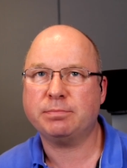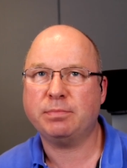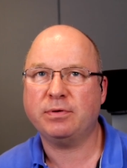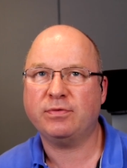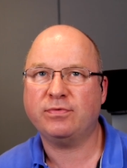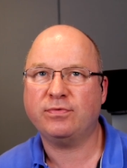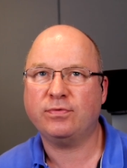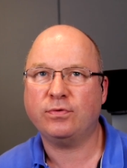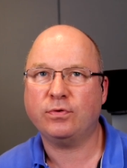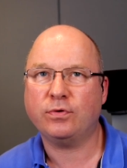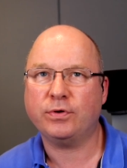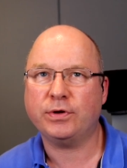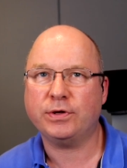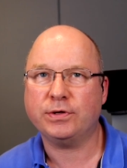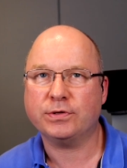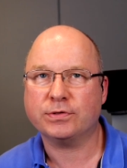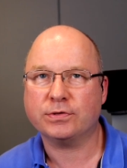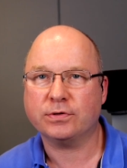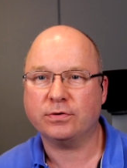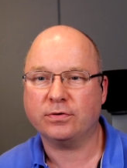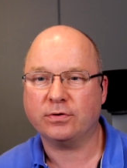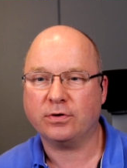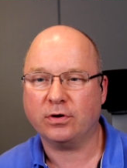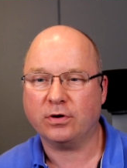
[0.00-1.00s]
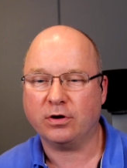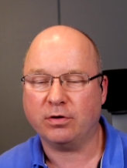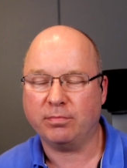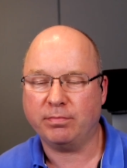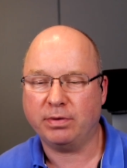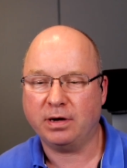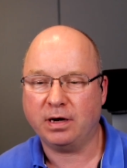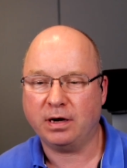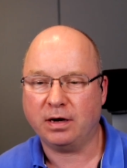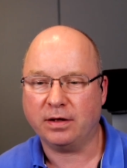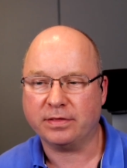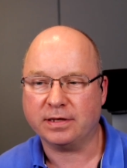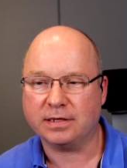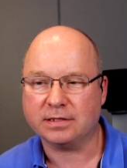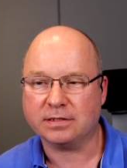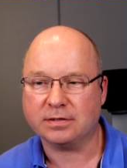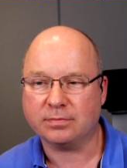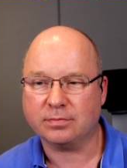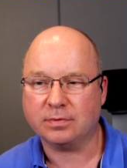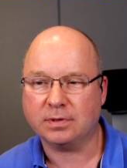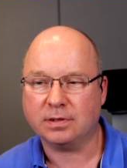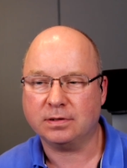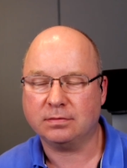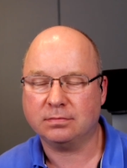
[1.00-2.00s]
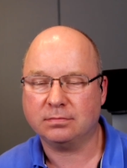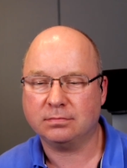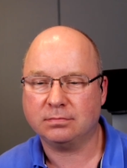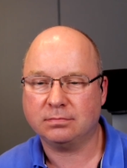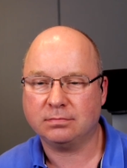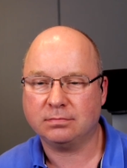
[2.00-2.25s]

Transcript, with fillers: before you sort of got on path, as it were.